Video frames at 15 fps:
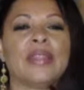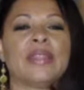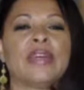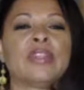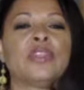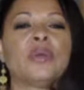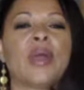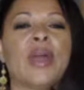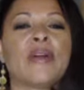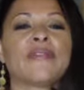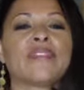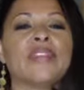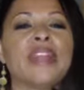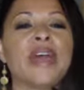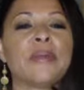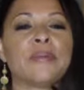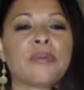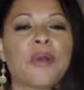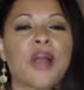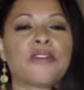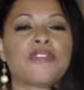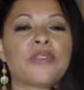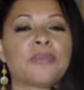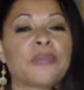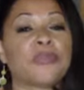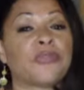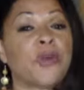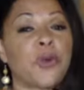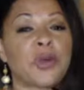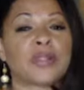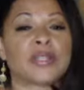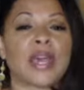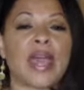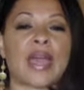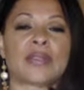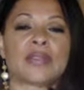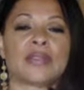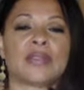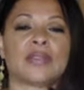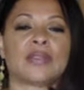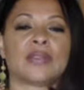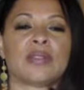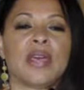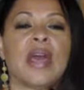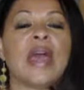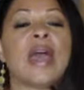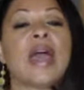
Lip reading: Then you have net profit before taxes,